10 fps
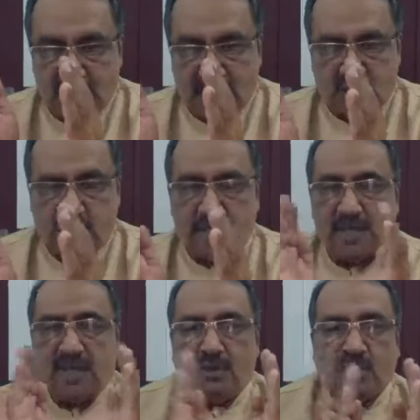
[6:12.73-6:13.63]
that should
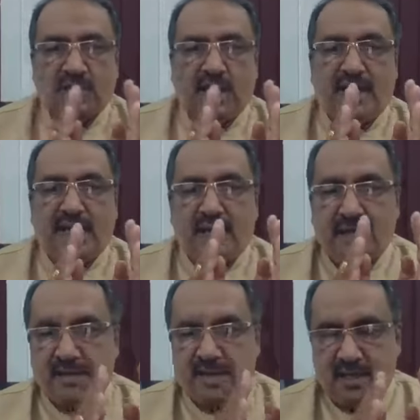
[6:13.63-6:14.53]
be the
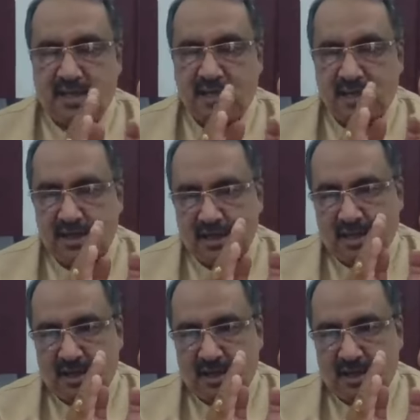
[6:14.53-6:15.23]
outstanding in the